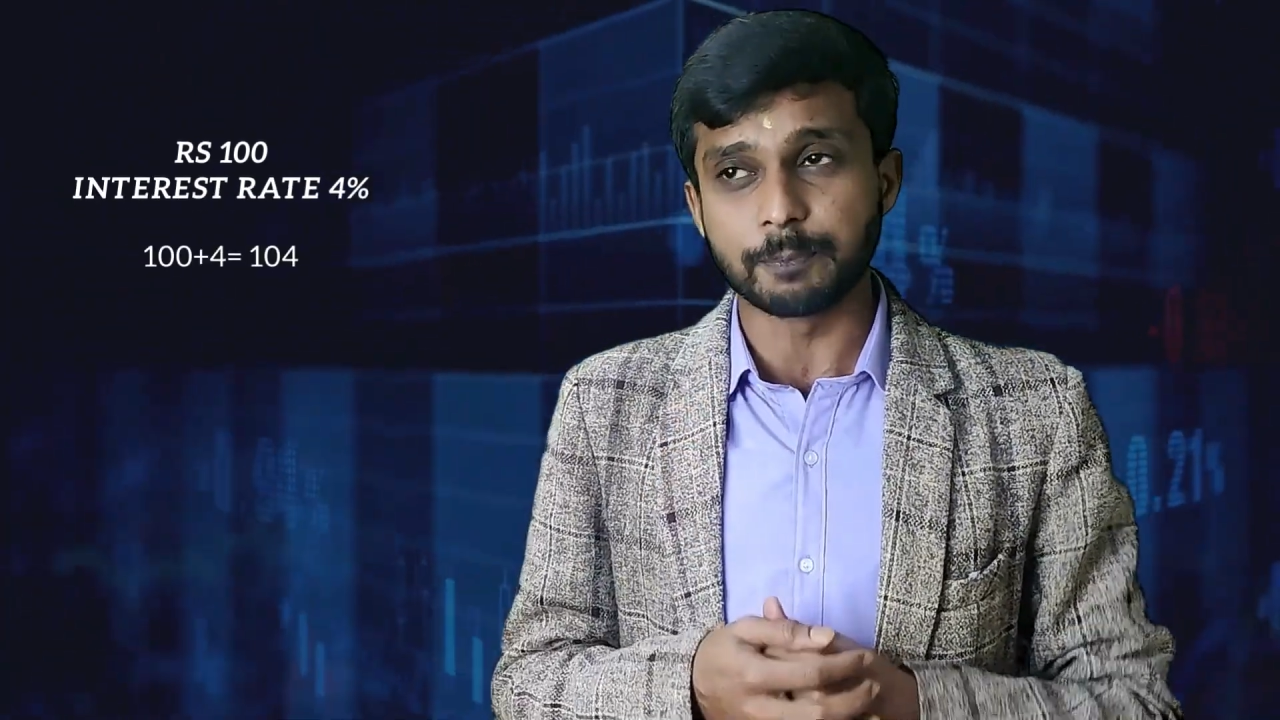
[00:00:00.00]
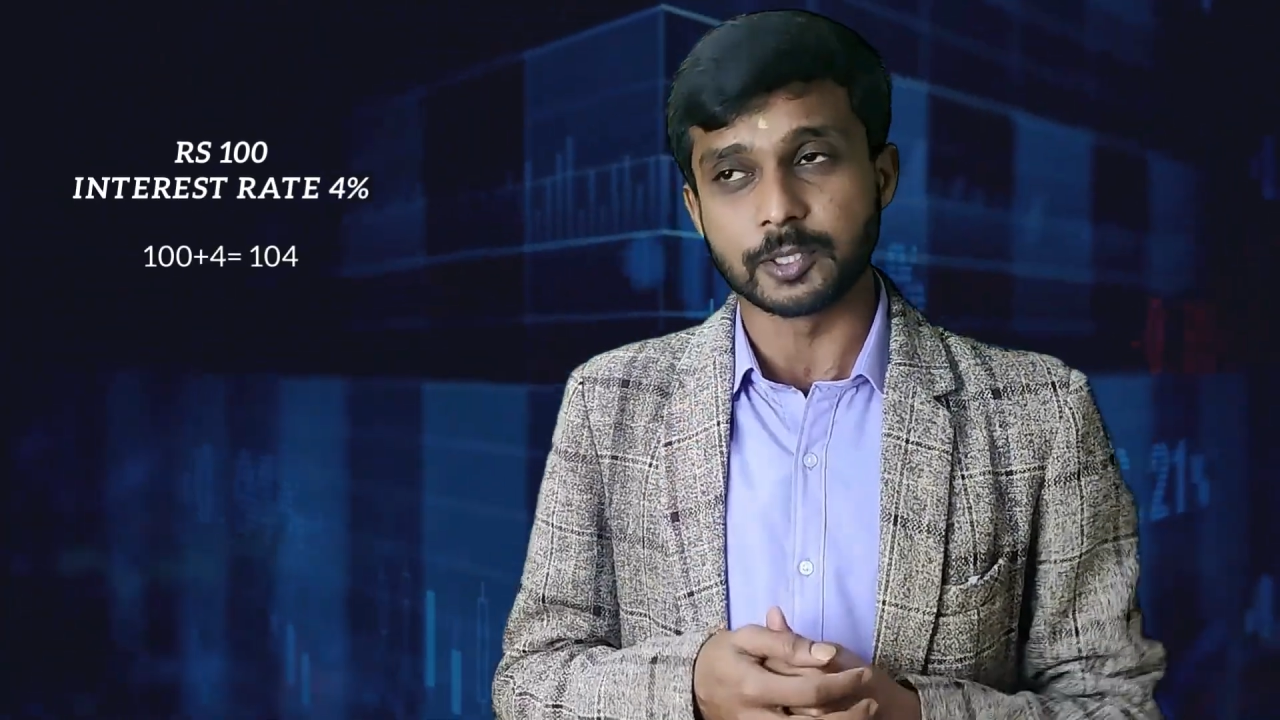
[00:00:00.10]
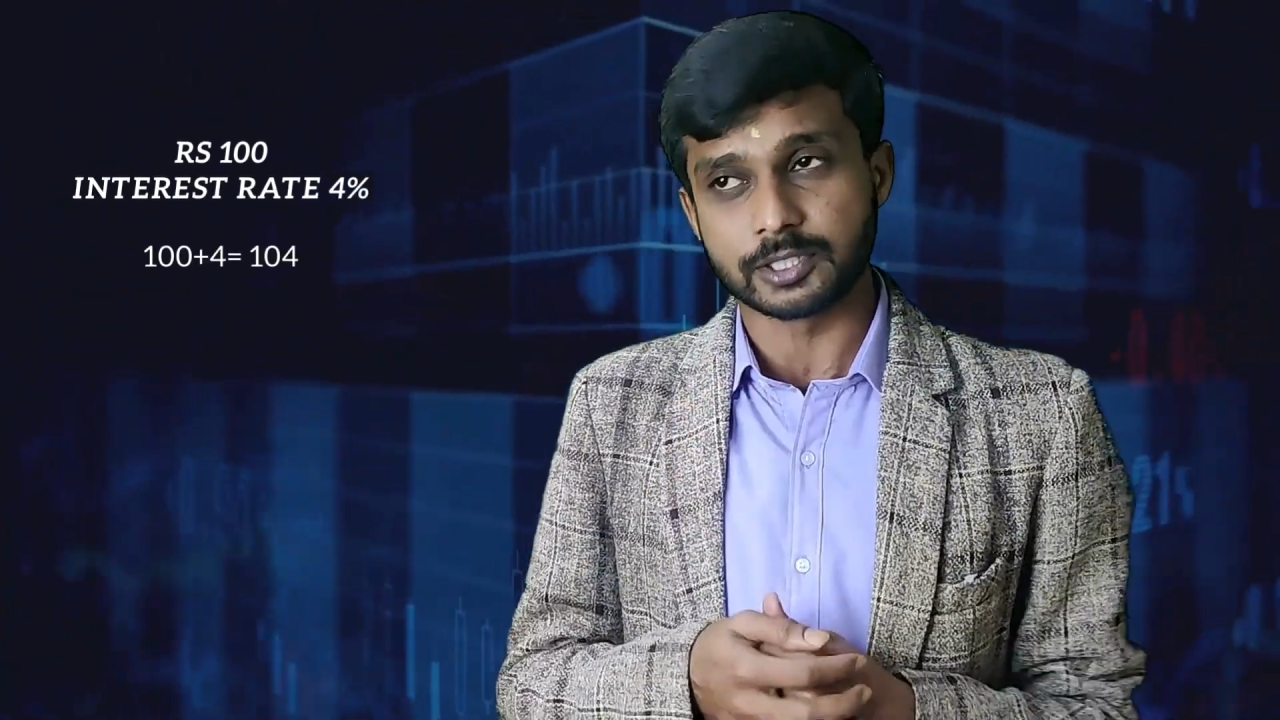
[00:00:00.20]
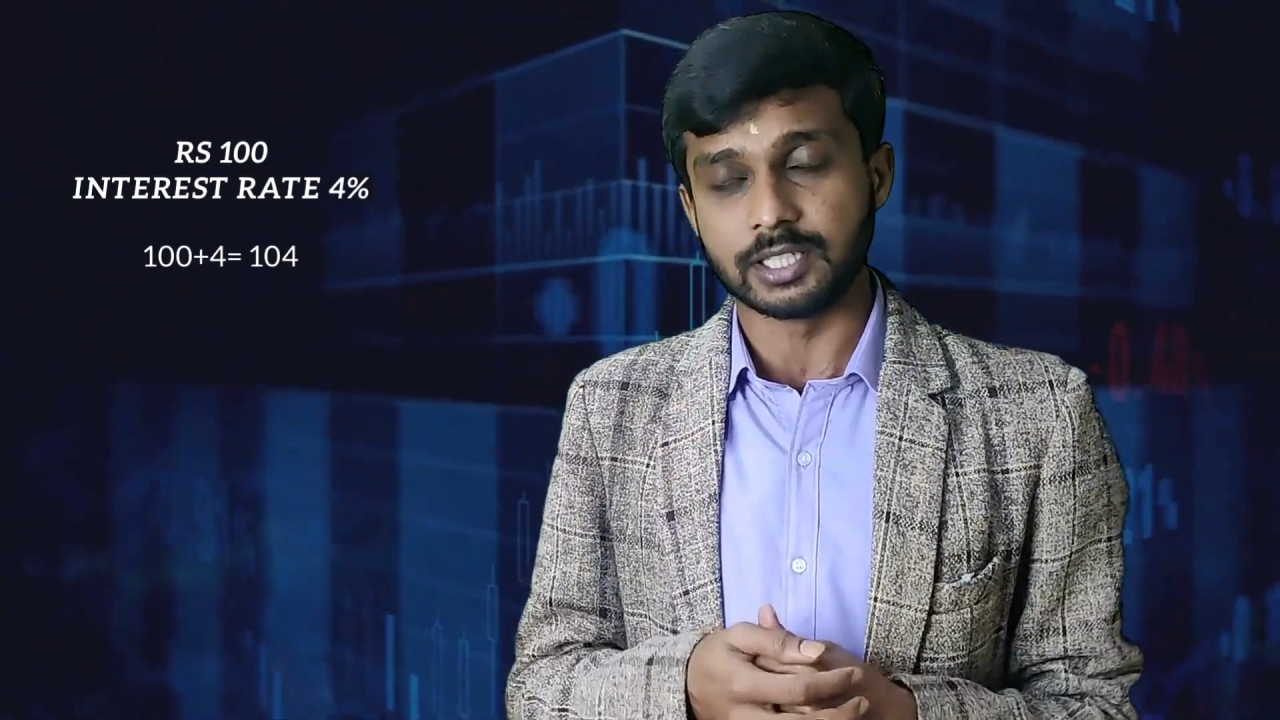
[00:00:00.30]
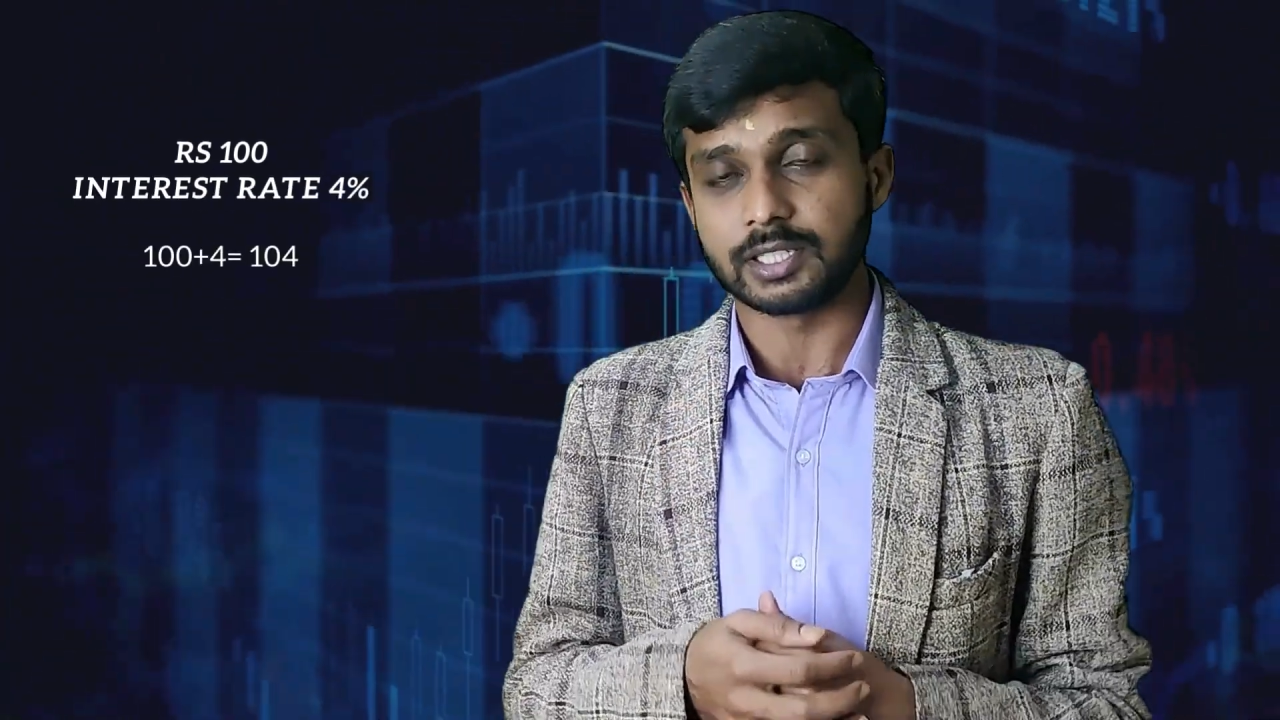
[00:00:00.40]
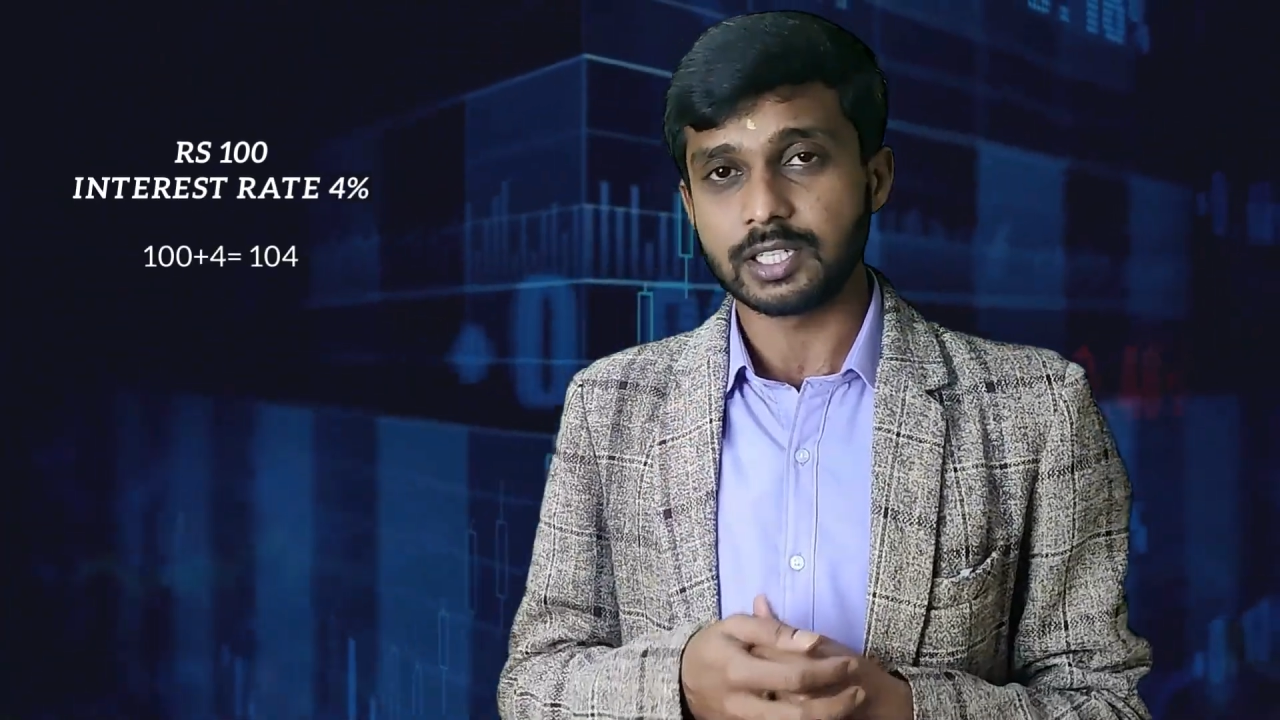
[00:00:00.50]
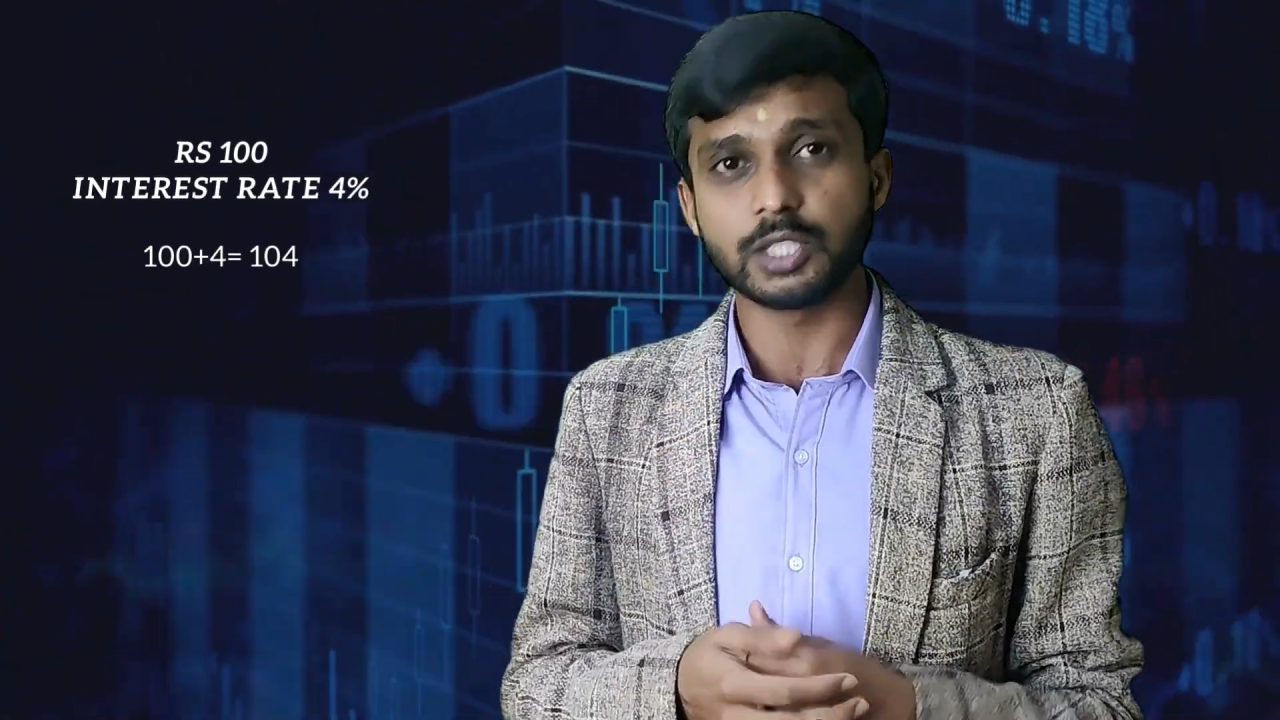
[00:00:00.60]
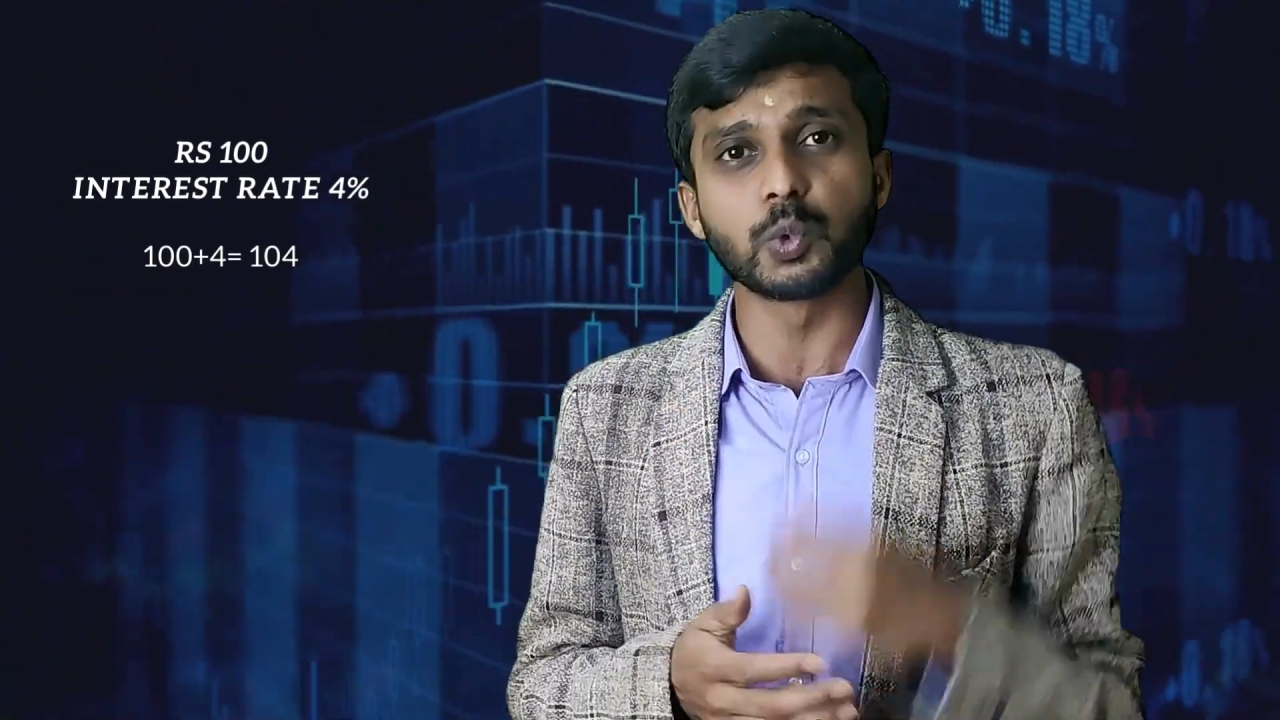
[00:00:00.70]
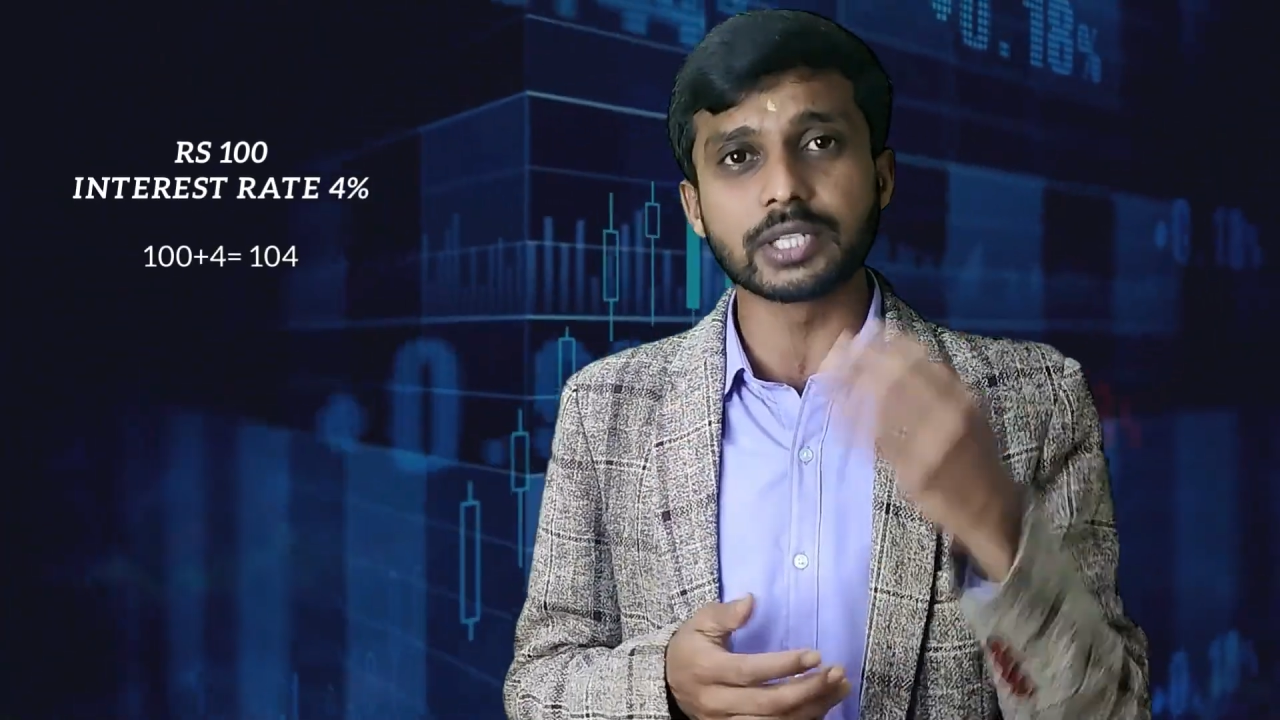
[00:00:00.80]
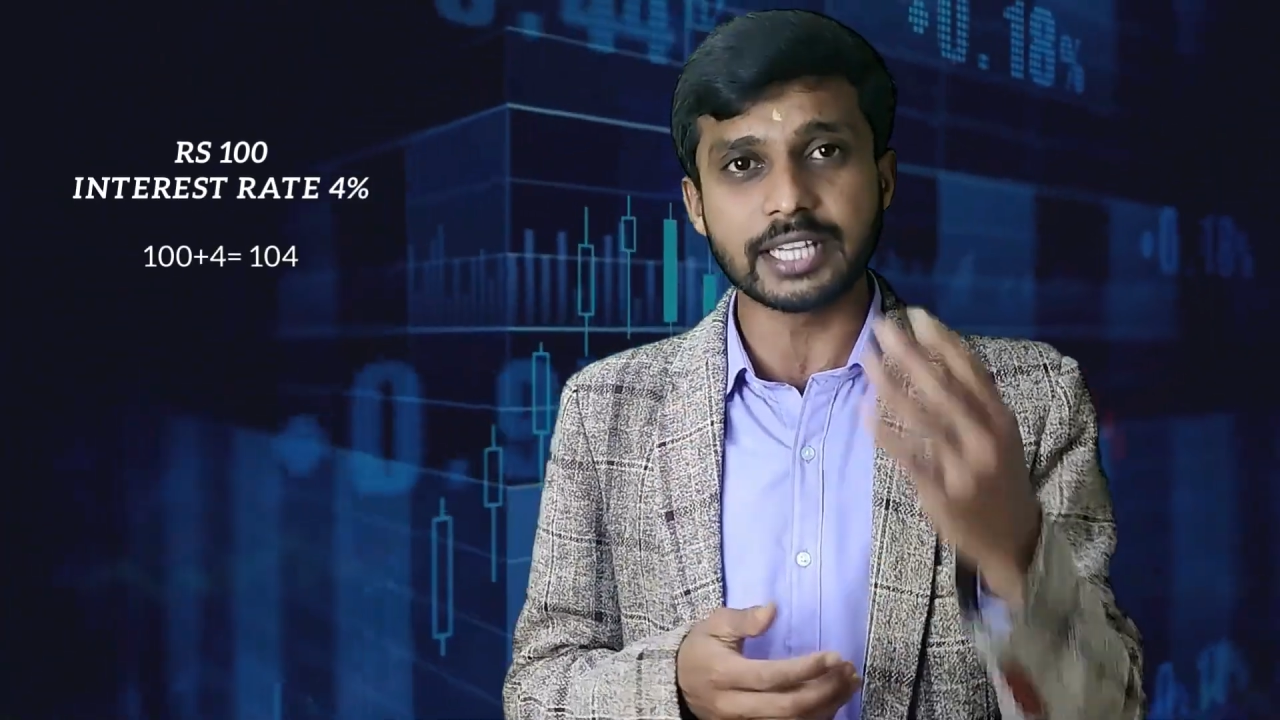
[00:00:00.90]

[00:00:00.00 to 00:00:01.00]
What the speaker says: of 7%.